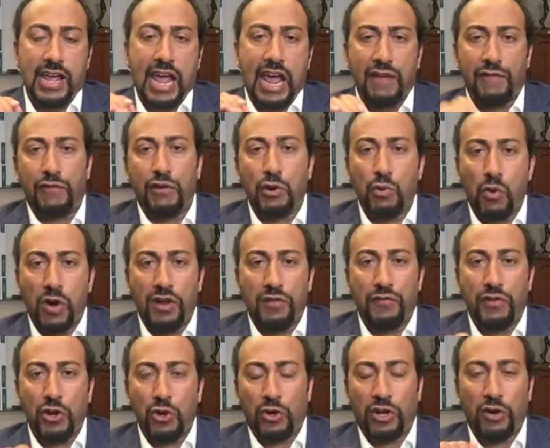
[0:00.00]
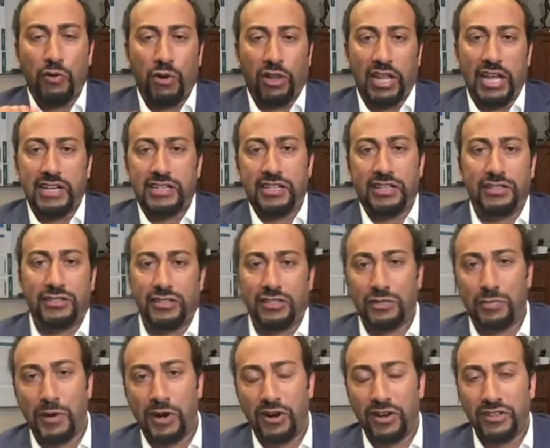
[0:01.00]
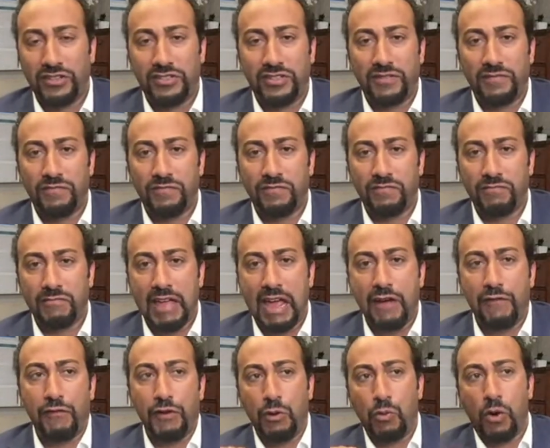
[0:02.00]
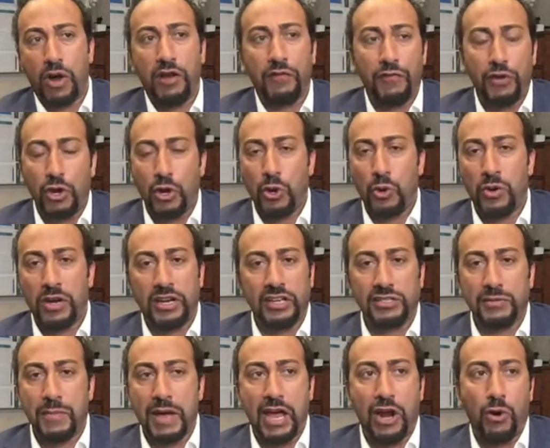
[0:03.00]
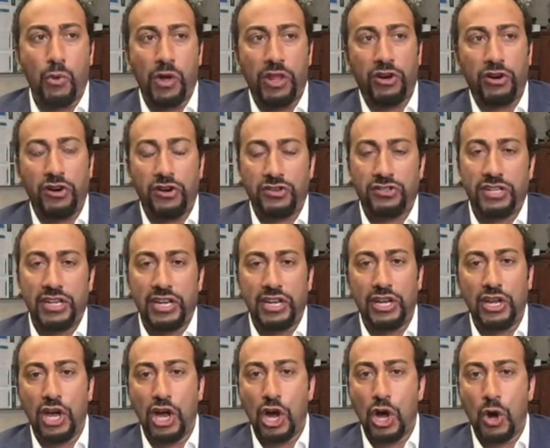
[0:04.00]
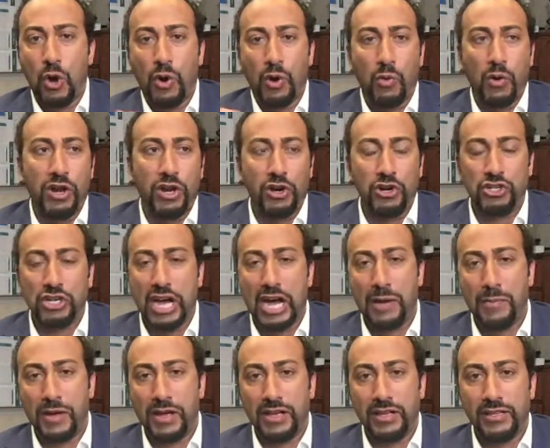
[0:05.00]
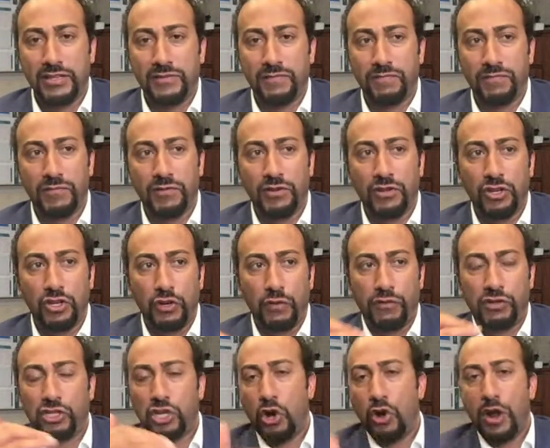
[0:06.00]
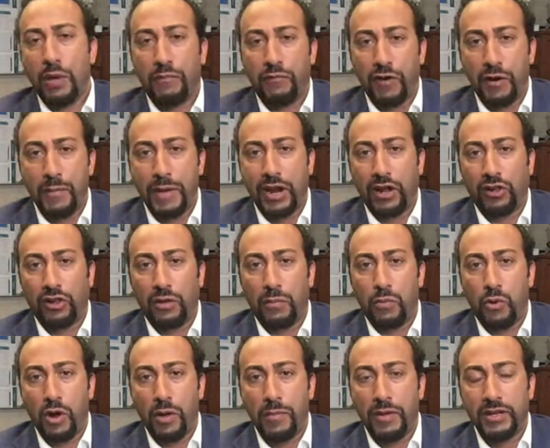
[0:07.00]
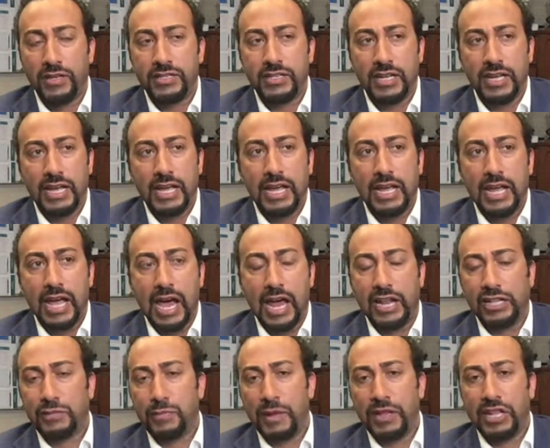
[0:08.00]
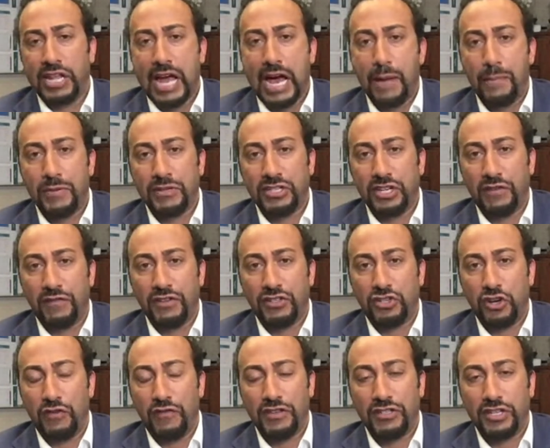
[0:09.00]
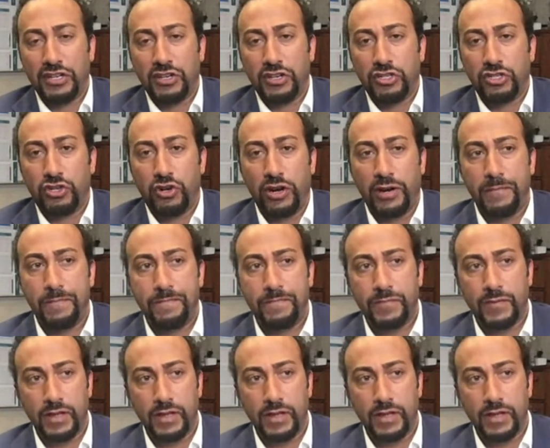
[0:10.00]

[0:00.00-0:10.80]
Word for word: Every one of you can relate to this experience every one of you, it doesn't matter whether you're a CEO or what your job is, you've shown up for a medical appointment and it's been the opposite of a service industry.